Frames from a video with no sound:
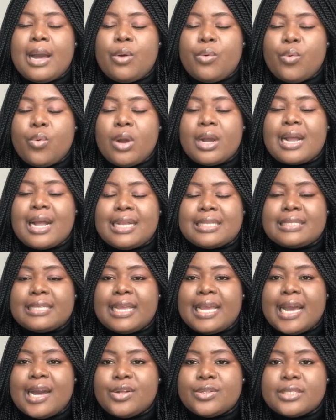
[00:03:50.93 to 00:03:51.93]
and work as a
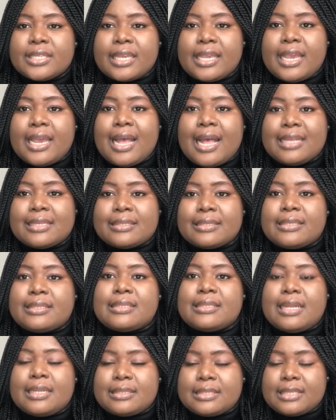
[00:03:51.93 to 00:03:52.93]
healthcare
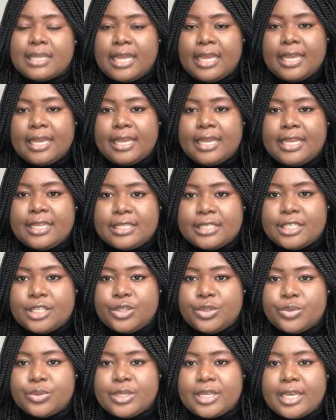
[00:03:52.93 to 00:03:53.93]
assistant in
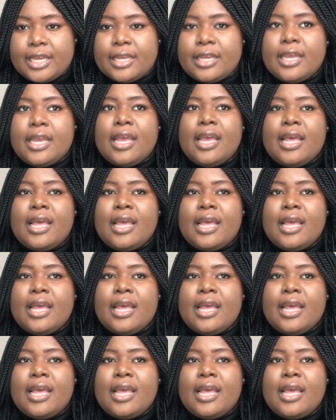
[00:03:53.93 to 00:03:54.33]
the UK.